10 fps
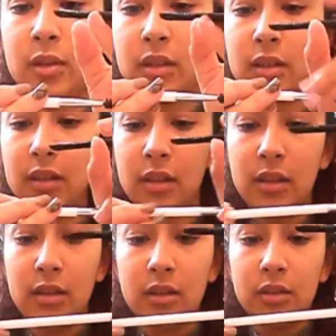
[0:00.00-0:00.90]
the
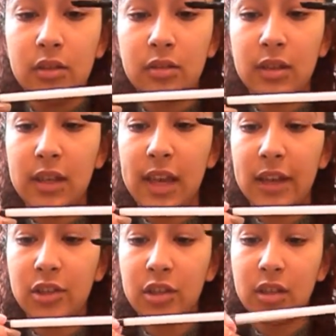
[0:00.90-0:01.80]
Sonia
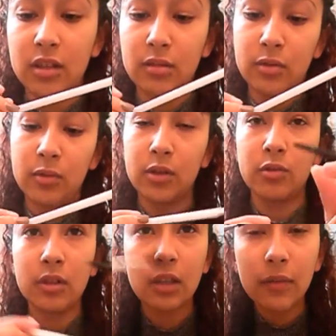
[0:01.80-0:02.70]
Kashik number
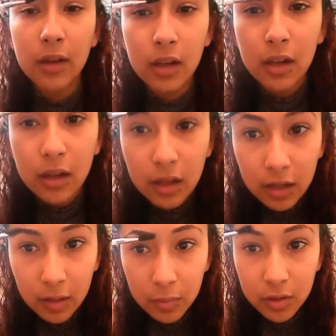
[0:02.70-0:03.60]
127.
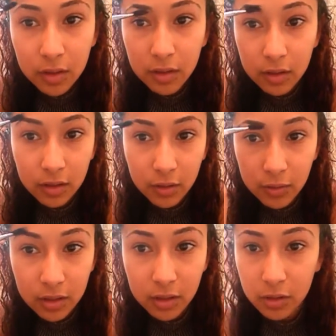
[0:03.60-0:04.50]
And I'm just going to
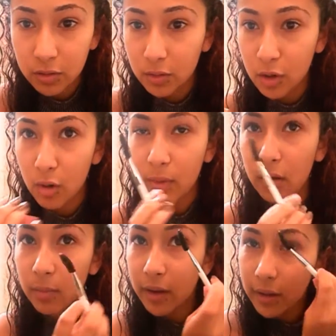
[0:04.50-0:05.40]
use it to comb out
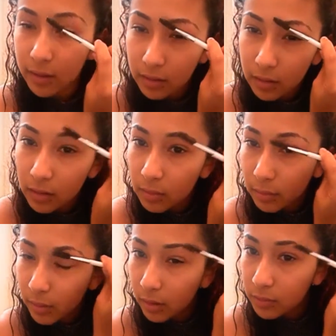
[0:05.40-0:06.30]
my
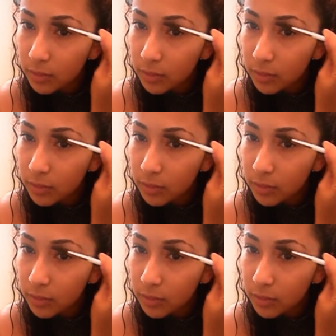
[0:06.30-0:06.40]
brows.